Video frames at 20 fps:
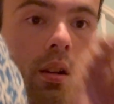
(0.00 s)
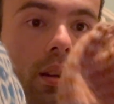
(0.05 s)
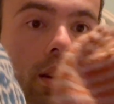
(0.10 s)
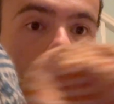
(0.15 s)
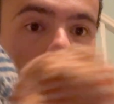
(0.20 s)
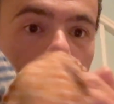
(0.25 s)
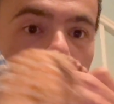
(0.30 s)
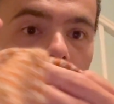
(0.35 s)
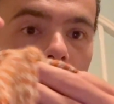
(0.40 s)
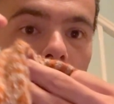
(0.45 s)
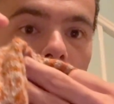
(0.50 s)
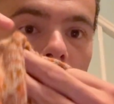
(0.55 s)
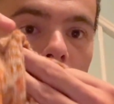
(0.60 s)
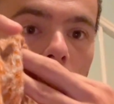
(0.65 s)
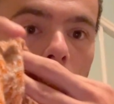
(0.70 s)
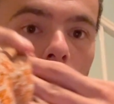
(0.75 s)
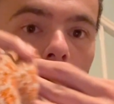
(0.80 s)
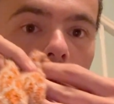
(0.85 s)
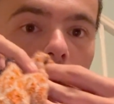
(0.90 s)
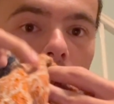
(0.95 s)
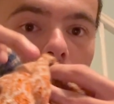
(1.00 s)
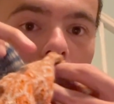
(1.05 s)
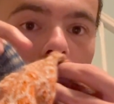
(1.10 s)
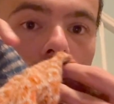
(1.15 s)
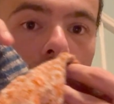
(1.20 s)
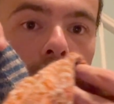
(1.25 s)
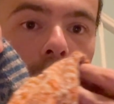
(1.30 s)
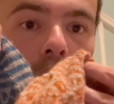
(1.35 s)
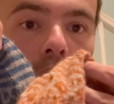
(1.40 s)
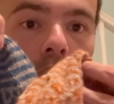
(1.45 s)
and there's that one. So they're
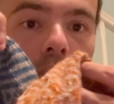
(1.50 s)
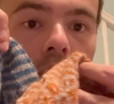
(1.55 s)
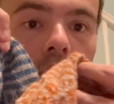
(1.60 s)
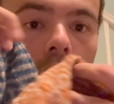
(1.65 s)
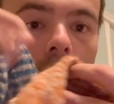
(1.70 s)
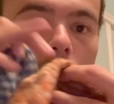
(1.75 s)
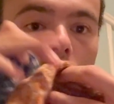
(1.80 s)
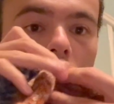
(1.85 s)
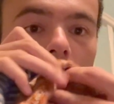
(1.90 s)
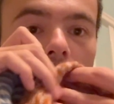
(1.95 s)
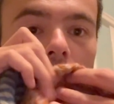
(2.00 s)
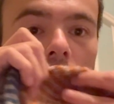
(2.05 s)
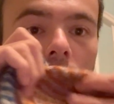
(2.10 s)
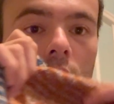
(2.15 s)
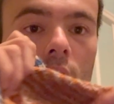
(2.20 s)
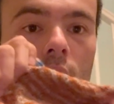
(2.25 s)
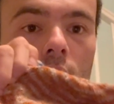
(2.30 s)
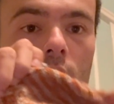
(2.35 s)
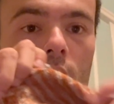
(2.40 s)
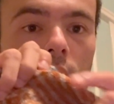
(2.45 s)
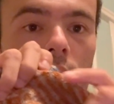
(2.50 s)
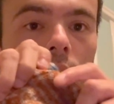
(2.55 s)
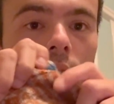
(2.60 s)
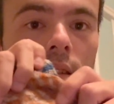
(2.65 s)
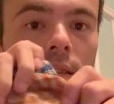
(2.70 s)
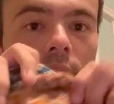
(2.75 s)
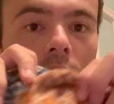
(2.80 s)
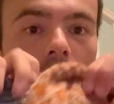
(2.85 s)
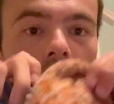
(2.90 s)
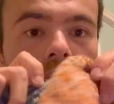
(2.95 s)
both using
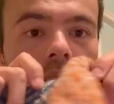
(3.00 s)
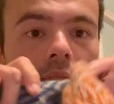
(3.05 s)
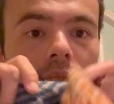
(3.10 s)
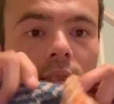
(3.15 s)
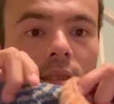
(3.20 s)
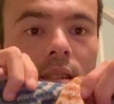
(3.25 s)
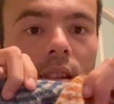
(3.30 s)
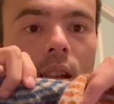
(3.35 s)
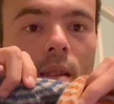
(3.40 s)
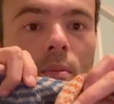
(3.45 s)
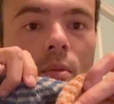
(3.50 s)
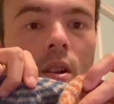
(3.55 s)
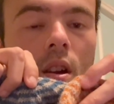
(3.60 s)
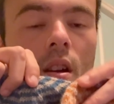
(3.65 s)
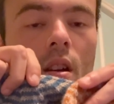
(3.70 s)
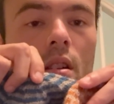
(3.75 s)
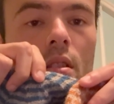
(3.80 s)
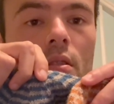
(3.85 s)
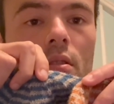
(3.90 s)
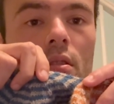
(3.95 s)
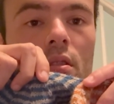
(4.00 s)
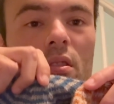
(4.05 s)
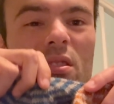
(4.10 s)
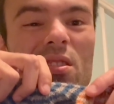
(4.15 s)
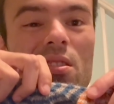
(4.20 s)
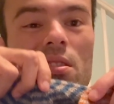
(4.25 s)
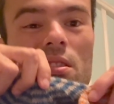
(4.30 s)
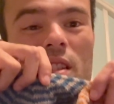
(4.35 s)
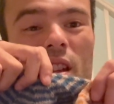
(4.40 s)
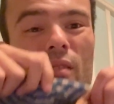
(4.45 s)
exactly the same yarns. There's
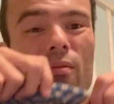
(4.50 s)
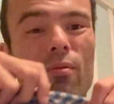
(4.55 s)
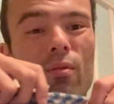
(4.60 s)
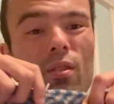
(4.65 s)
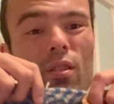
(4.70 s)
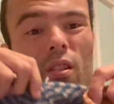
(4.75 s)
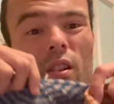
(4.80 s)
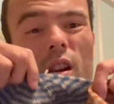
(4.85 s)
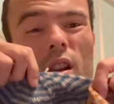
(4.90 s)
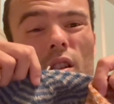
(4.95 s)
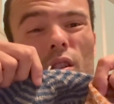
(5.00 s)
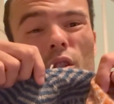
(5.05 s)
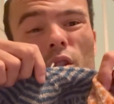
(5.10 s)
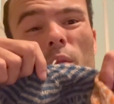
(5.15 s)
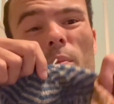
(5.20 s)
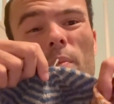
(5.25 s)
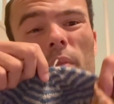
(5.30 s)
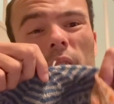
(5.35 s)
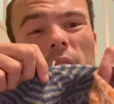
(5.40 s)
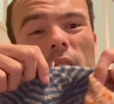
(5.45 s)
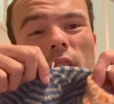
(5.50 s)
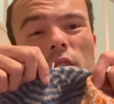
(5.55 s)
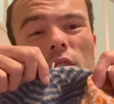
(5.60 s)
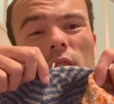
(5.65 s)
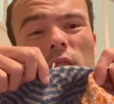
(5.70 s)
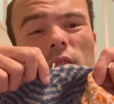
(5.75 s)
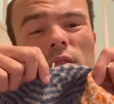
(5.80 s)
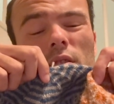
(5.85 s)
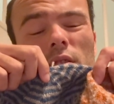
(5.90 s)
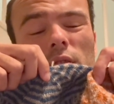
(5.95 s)
different colour
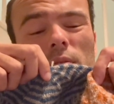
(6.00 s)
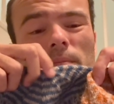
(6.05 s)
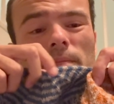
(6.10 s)
combinations.